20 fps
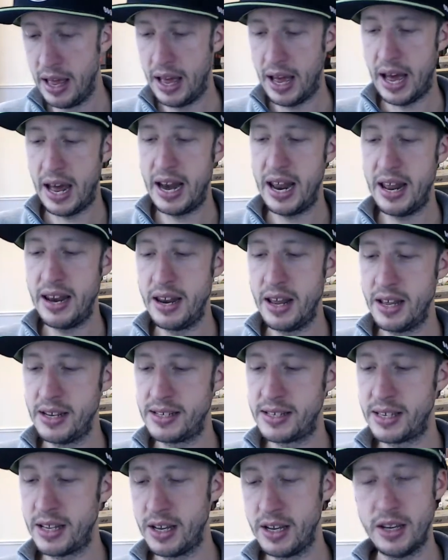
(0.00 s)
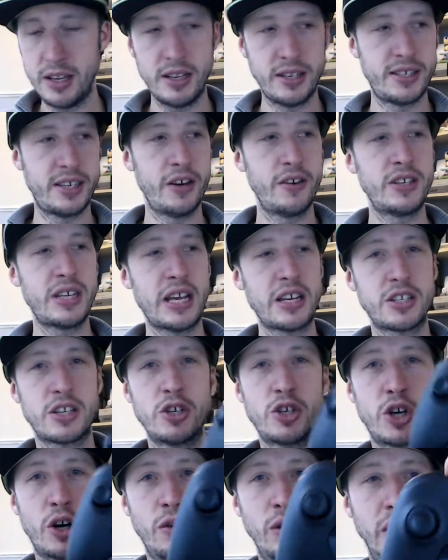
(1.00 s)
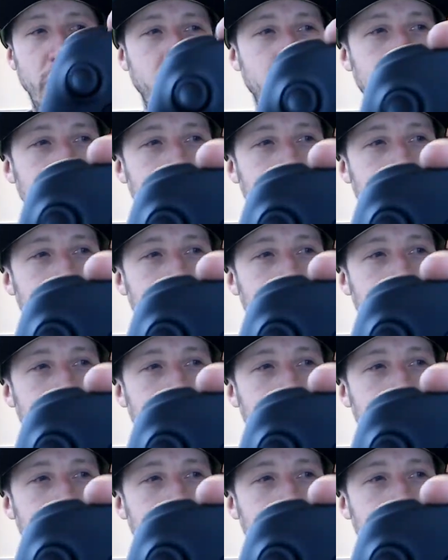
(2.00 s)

And then there's the Series X controller.